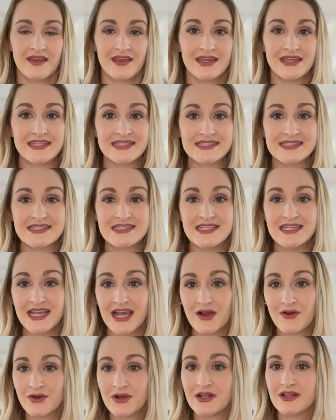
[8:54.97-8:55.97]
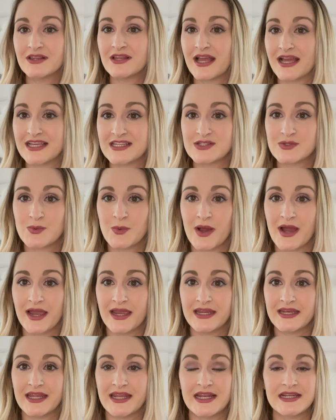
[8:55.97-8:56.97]
It is de-alcoholized
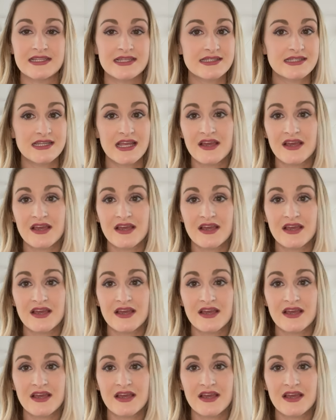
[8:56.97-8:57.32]
wine and it doesn't